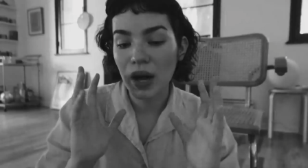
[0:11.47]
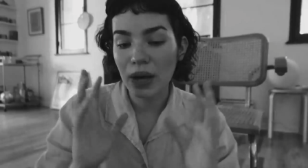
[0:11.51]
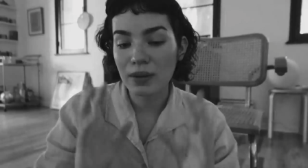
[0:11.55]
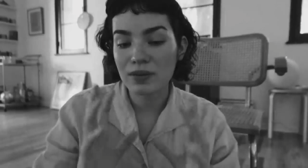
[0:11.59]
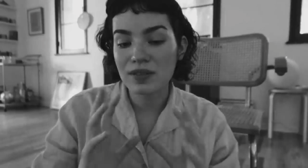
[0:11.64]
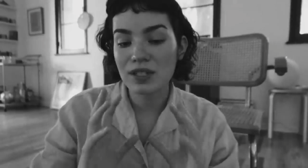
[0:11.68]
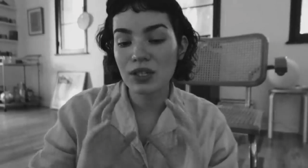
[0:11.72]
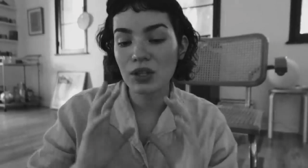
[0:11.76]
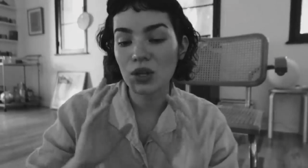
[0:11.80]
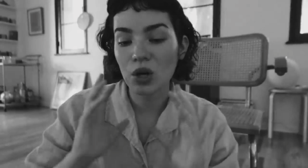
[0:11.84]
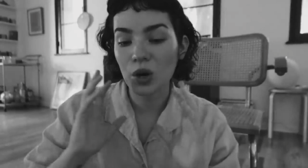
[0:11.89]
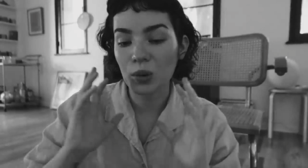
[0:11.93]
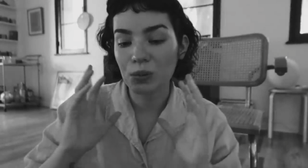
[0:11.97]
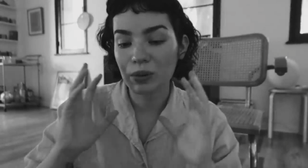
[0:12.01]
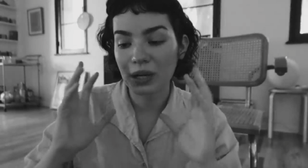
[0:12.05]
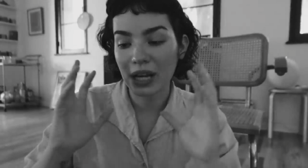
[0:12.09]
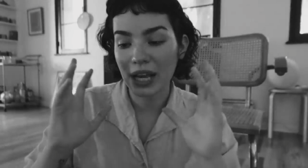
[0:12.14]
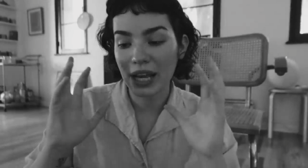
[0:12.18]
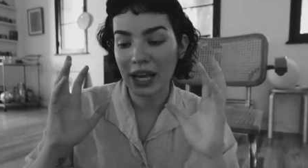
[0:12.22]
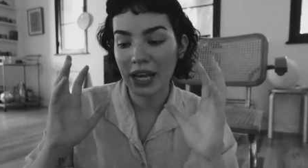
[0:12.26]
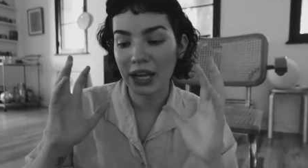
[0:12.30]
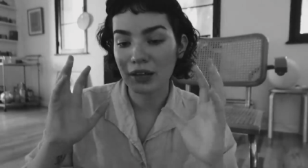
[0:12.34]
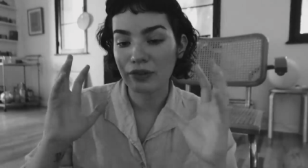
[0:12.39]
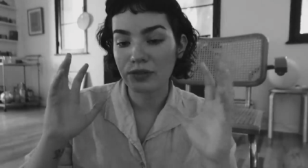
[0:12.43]
I was in
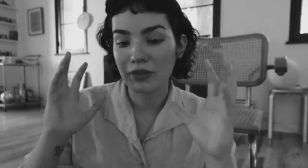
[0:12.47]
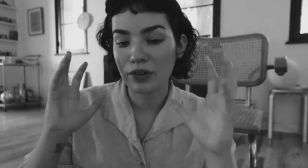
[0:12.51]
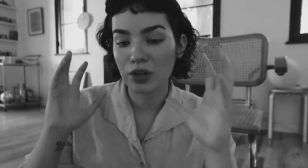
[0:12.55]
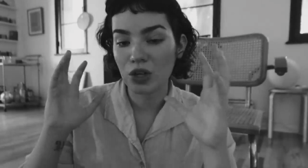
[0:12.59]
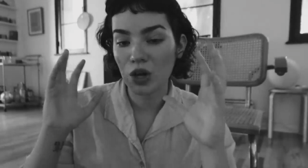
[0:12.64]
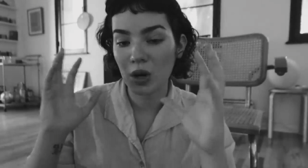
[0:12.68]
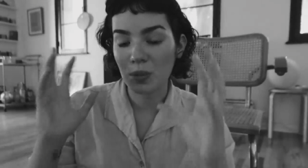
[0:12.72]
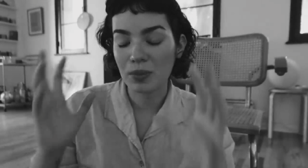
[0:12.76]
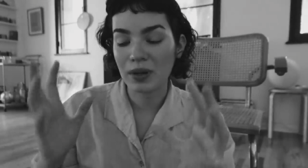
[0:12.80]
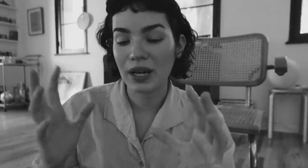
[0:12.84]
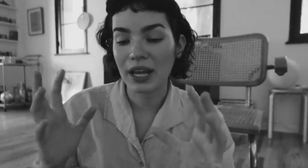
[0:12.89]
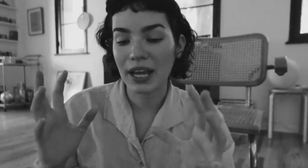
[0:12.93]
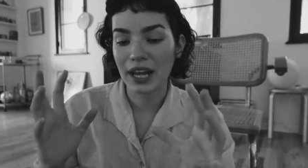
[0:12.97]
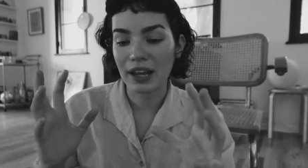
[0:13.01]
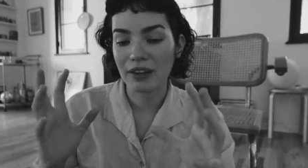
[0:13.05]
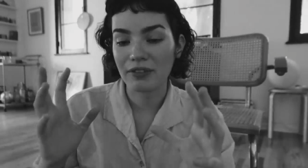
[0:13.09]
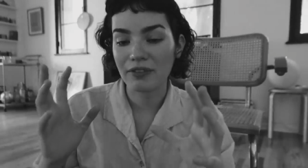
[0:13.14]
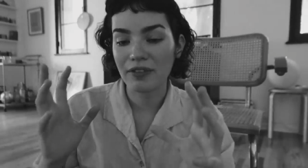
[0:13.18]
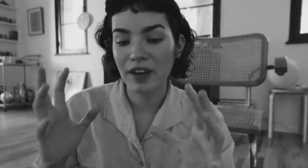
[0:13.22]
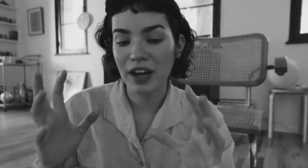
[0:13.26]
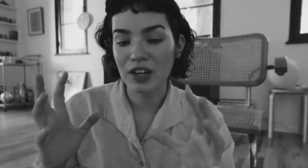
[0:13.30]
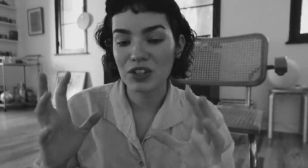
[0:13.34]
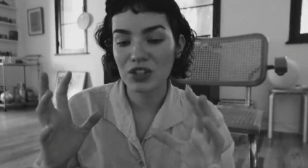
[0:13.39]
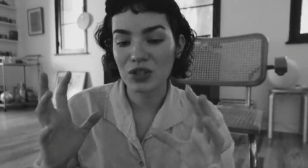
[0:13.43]
Copenhagen for
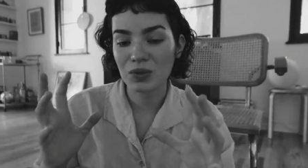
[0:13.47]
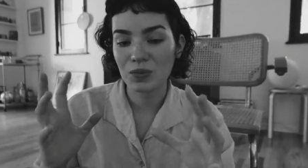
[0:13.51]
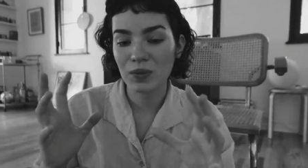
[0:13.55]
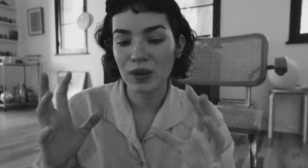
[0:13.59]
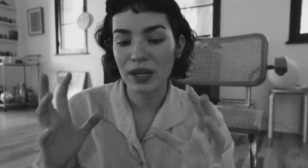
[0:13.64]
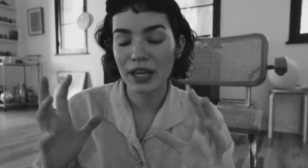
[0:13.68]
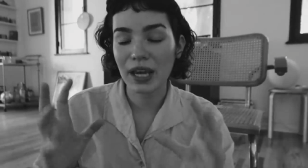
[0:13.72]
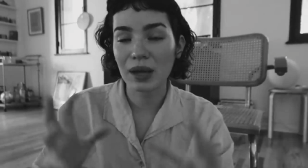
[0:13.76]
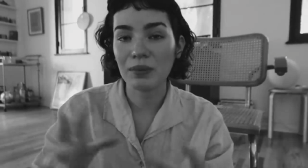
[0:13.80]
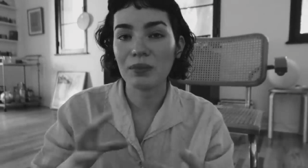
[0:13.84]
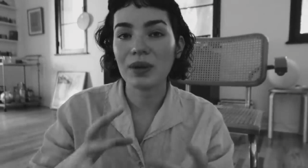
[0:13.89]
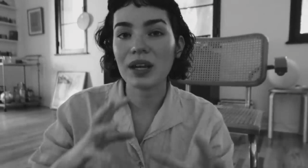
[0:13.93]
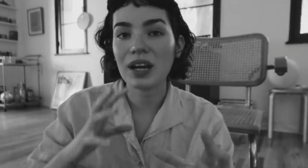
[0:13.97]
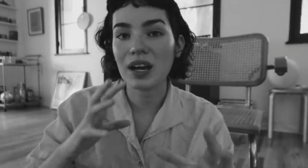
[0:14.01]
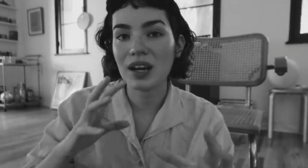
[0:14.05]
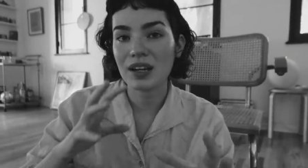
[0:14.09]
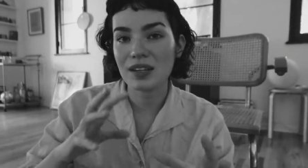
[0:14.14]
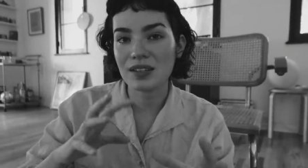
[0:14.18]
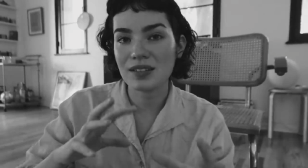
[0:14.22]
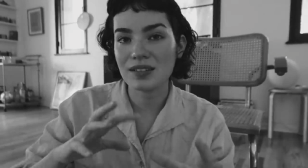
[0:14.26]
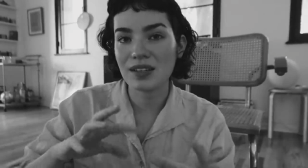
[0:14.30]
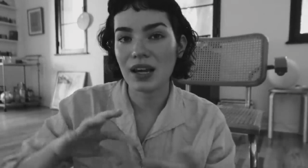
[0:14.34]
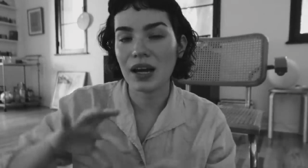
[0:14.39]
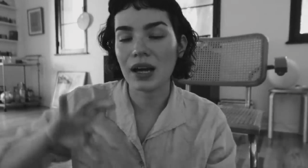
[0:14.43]
Copenhagen Fashion Week, and
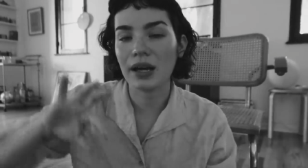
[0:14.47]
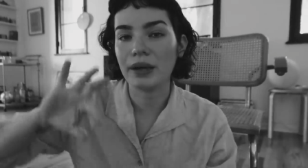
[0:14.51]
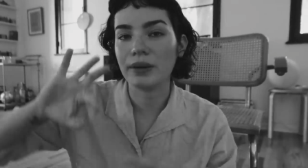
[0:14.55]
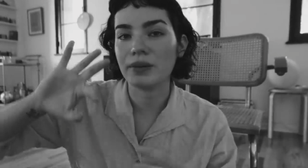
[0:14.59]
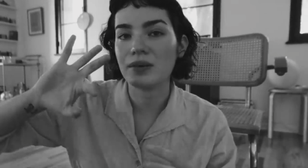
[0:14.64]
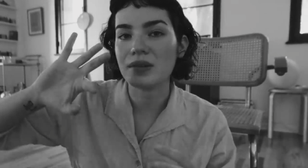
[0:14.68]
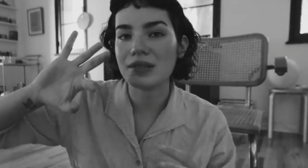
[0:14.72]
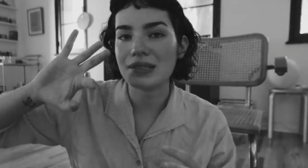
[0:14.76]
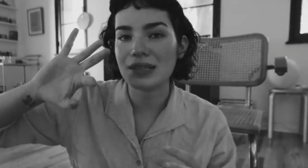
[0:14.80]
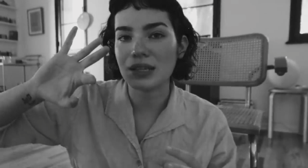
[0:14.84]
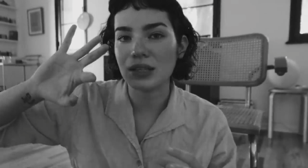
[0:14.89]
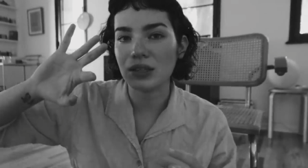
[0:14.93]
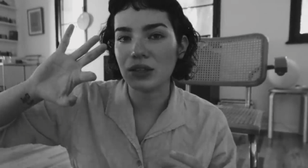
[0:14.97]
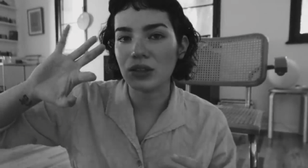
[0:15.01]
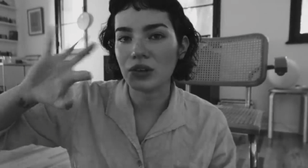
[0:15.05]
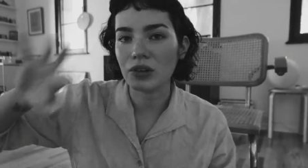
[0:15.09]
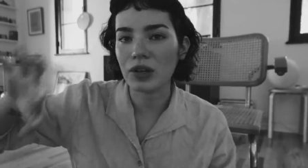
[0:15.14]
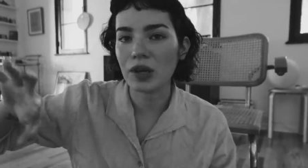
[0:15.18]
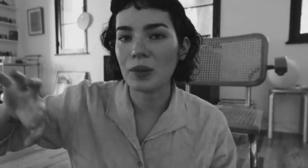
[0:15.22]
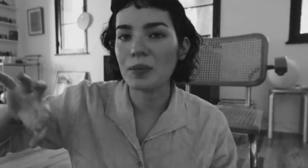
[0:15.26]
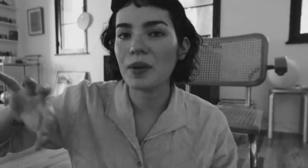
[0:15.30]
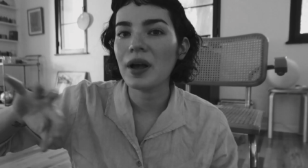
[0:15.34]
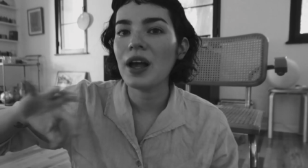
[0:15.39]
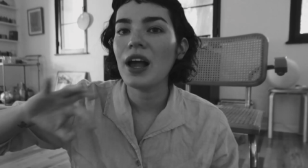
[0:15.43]
because I was in
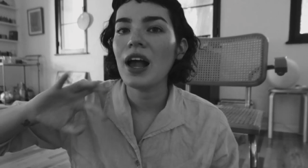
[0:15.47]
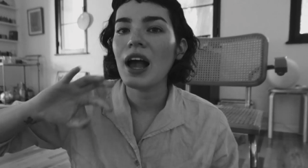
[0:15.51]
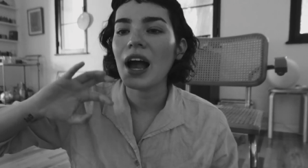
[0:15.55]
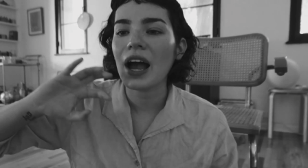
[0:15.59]
Europe,